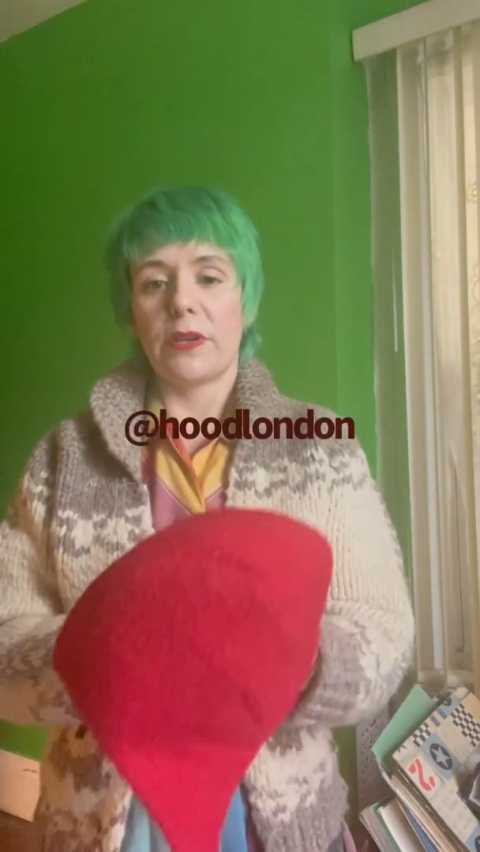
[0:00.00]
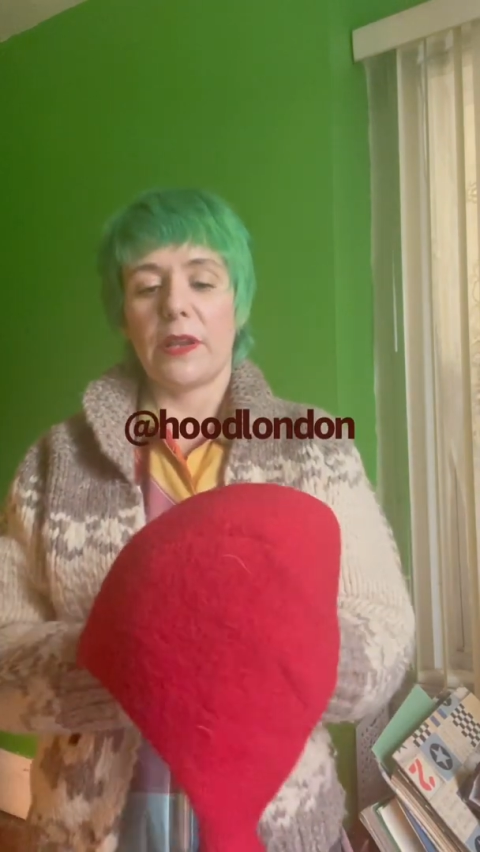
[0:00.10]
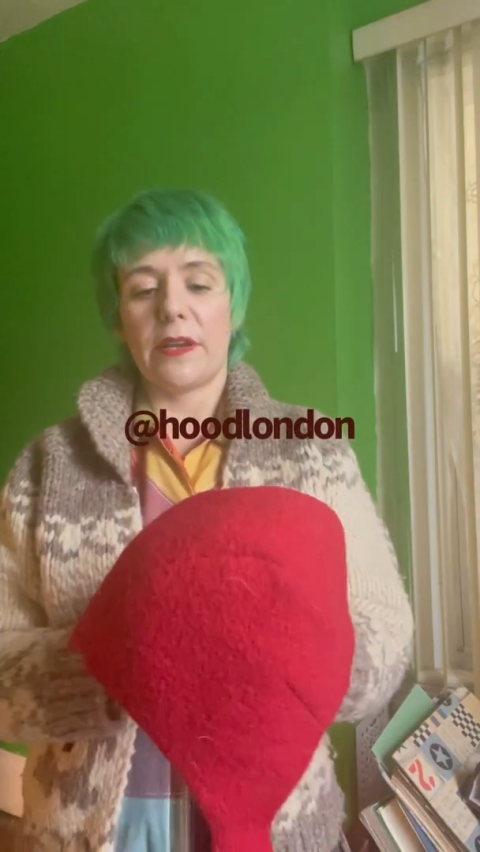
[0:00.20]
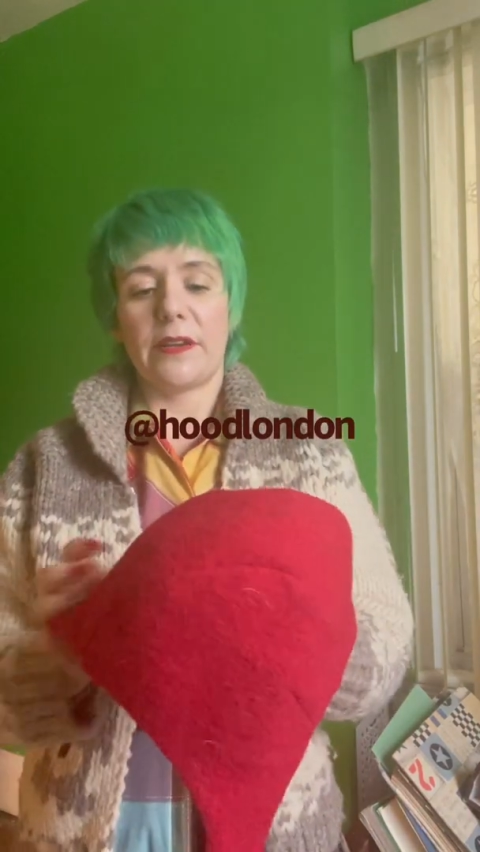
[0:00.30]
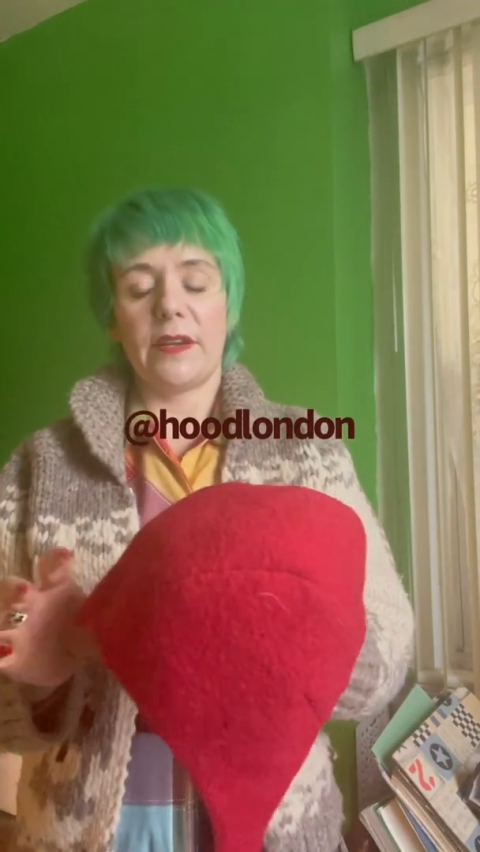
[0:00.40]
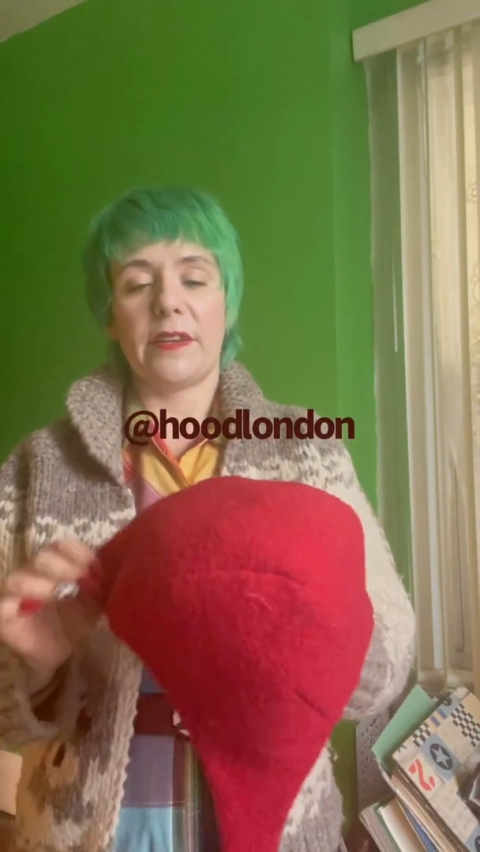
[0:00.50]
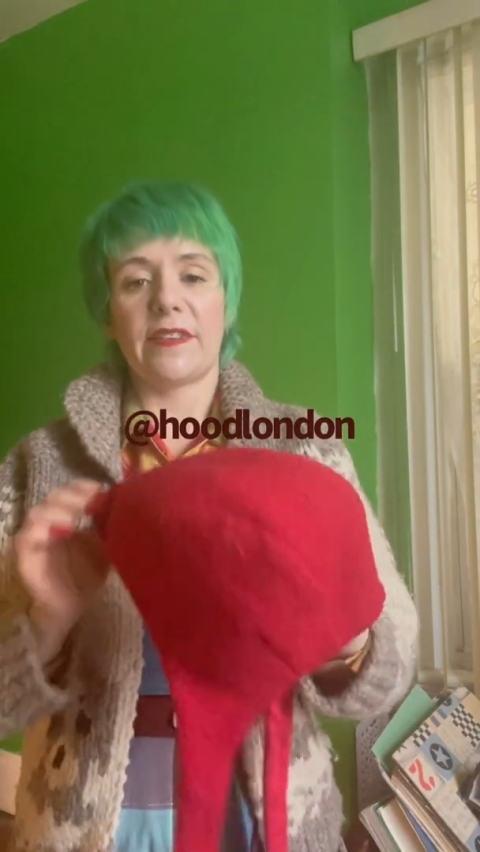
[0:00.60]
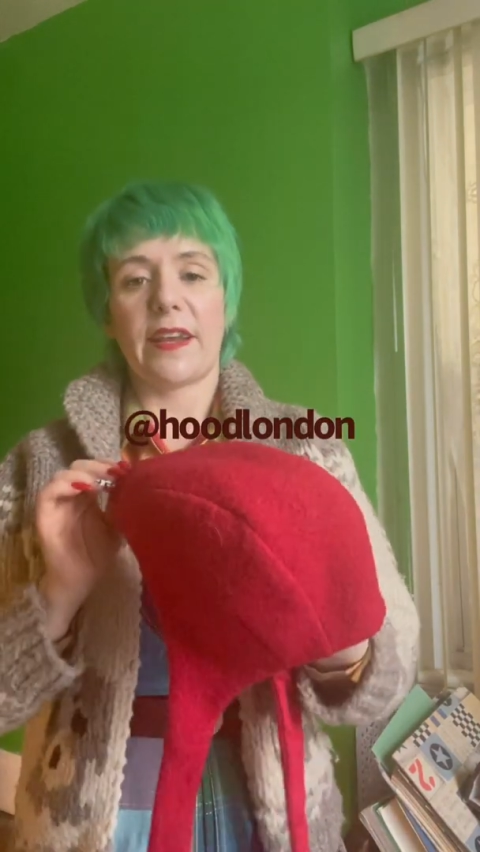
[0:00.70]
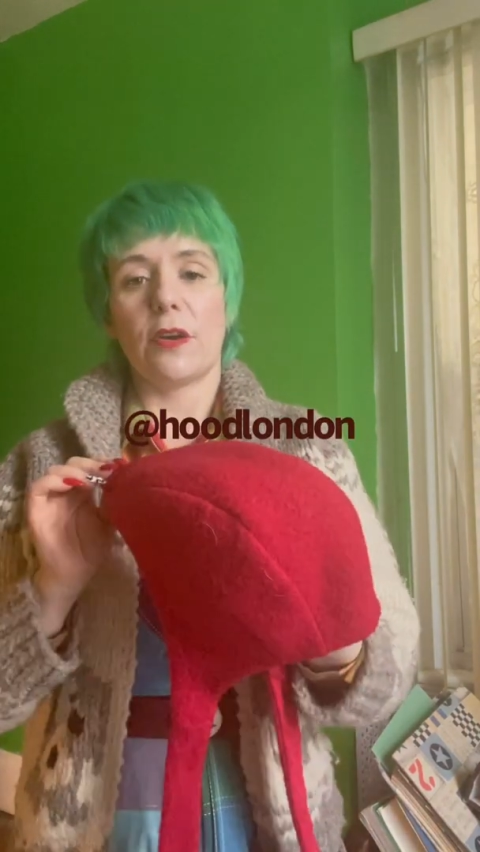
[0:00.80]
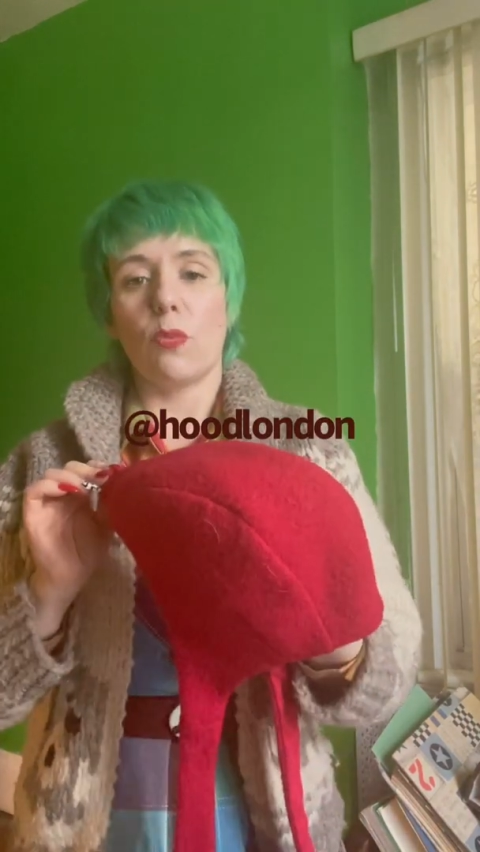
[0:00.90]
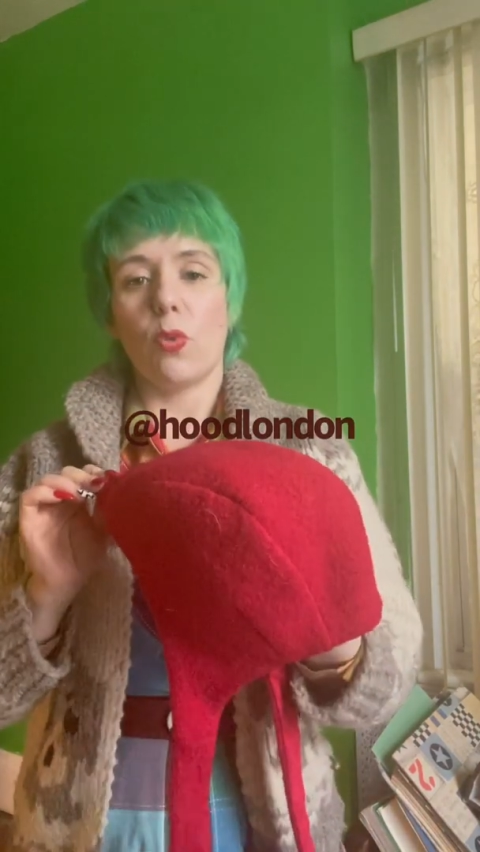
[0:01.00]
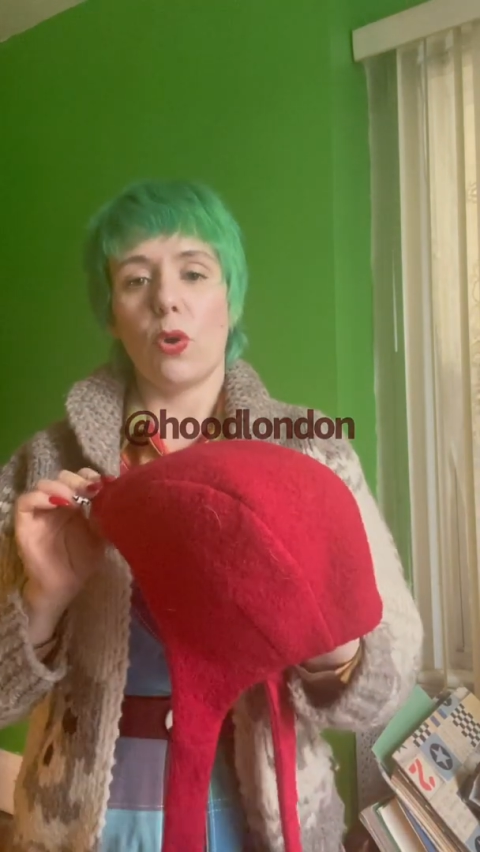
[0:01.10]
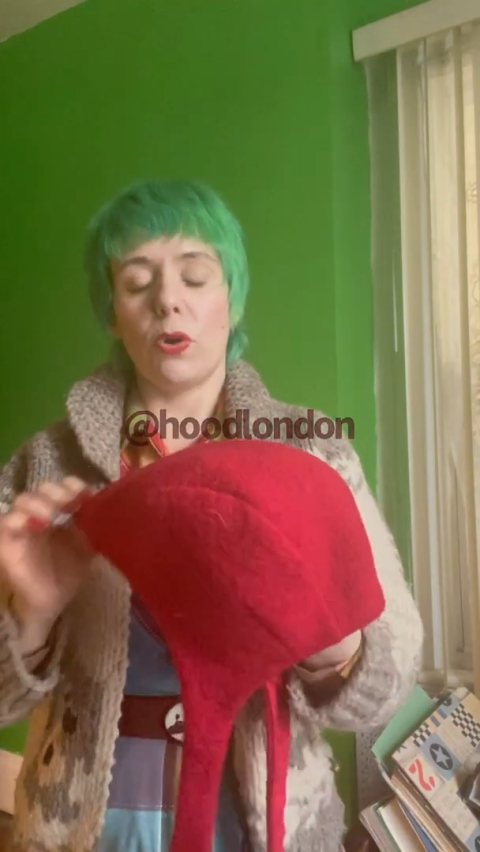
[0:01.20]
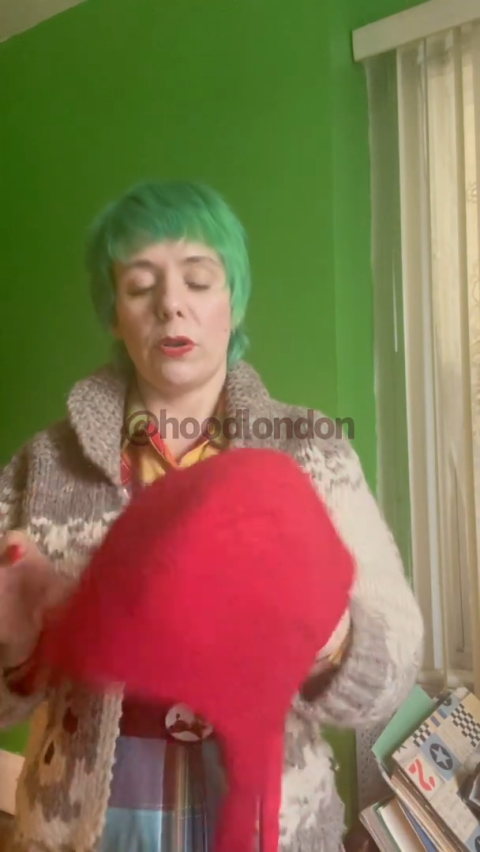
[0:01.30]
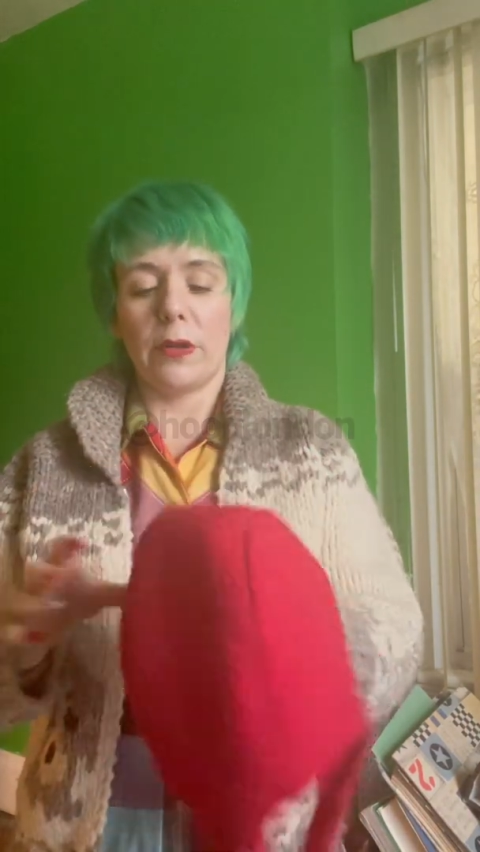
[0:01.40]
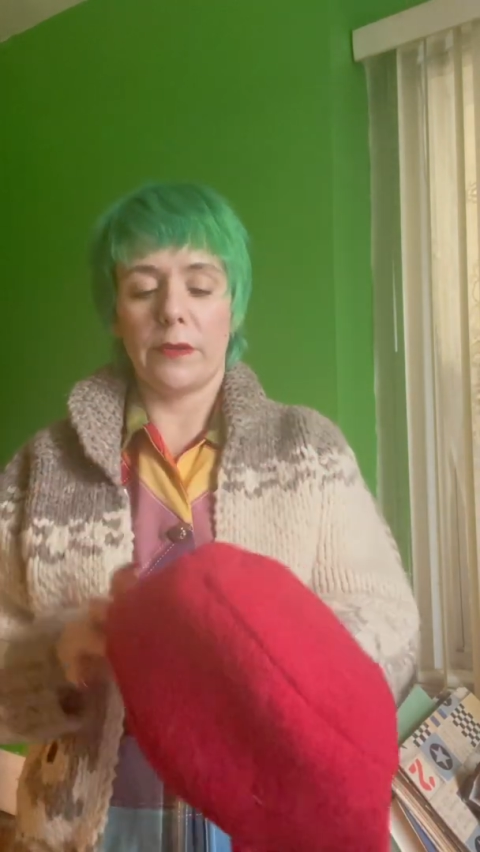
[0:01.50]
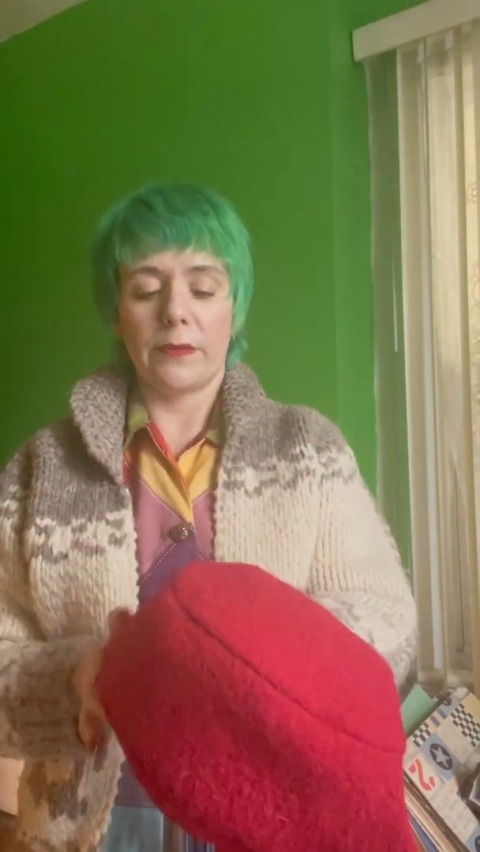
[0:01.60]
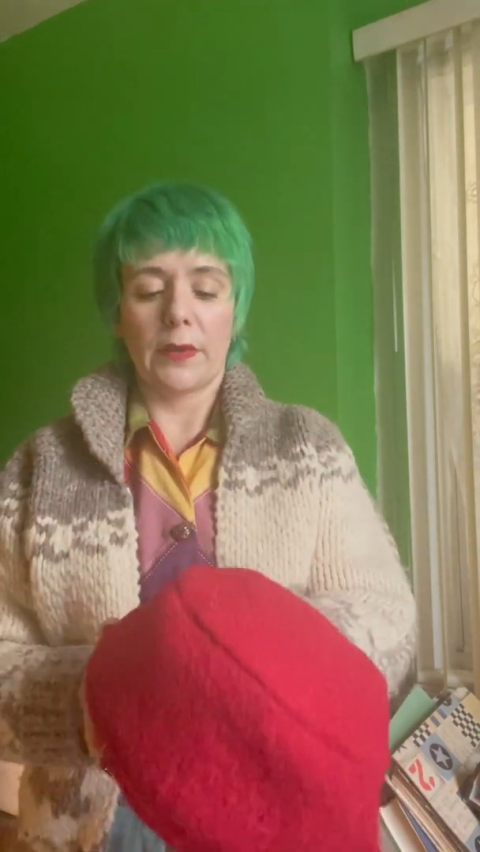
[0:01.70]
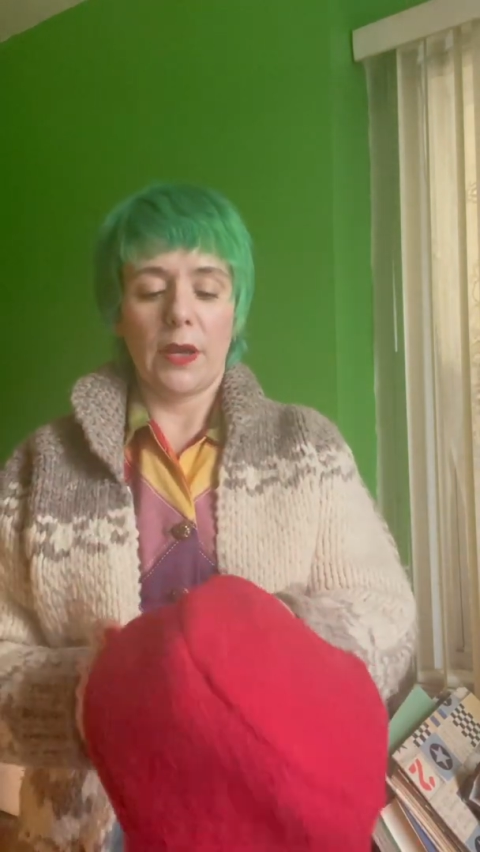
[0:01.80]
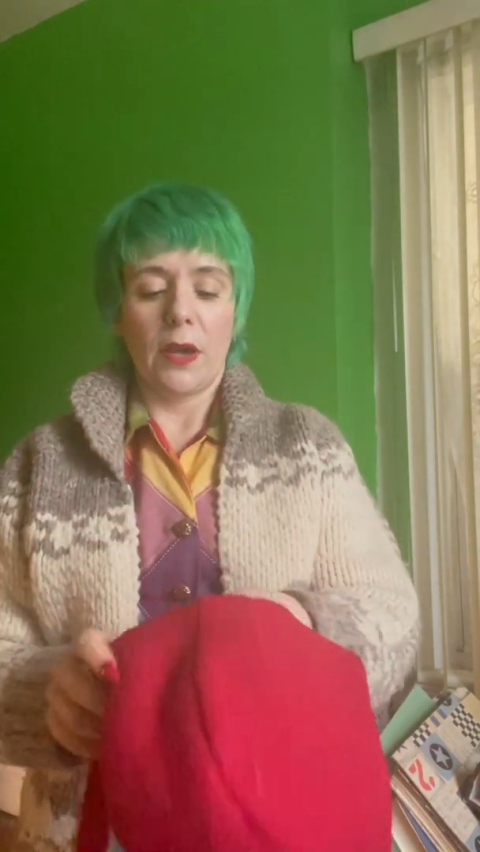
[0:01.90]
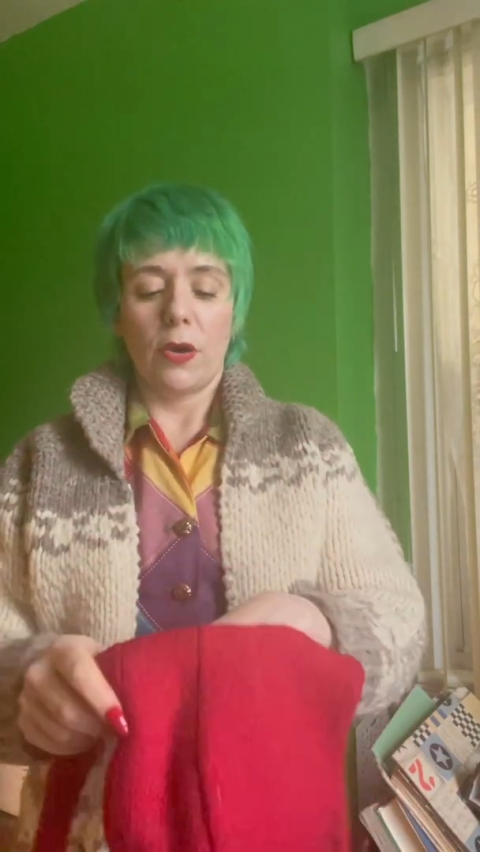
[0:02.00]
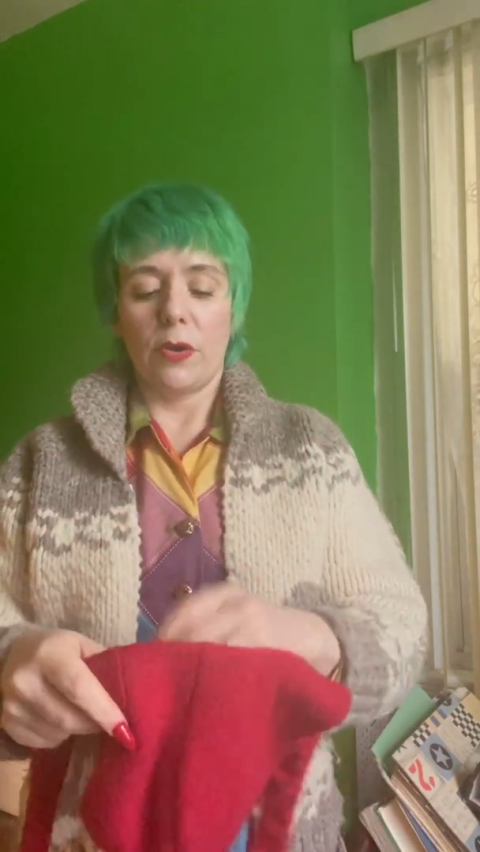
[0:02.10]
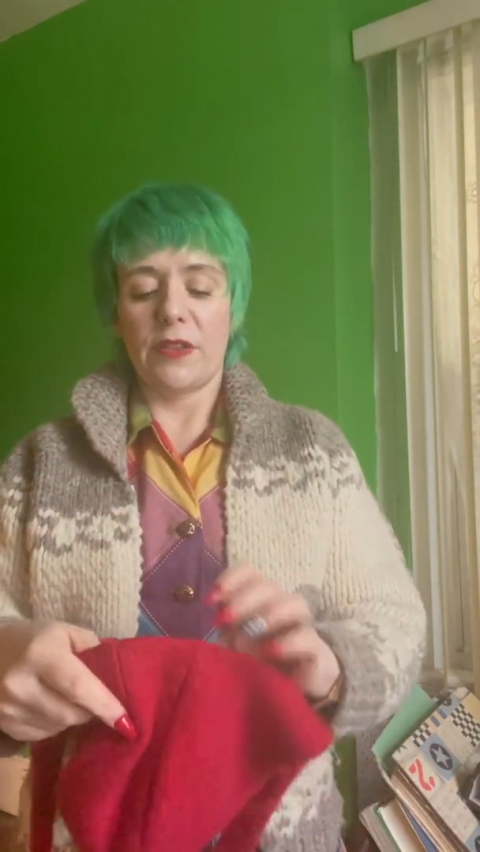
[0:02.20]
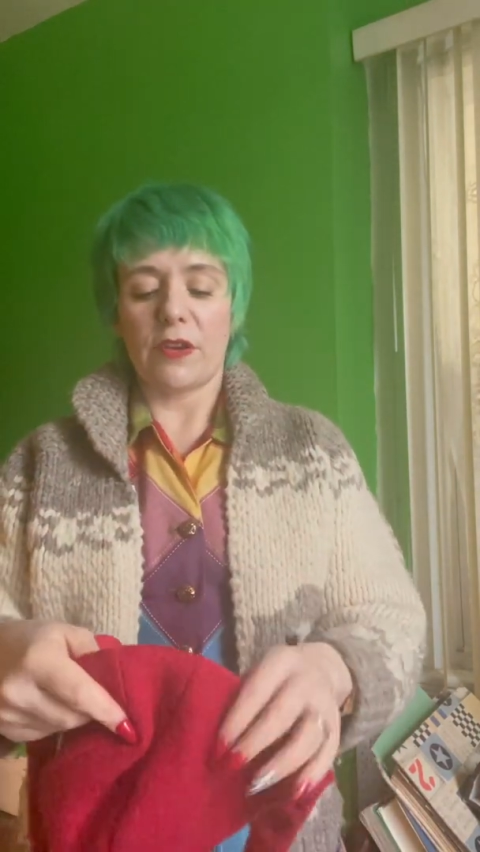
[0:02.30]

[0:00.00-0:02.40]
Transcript: London. It's like a wool hood.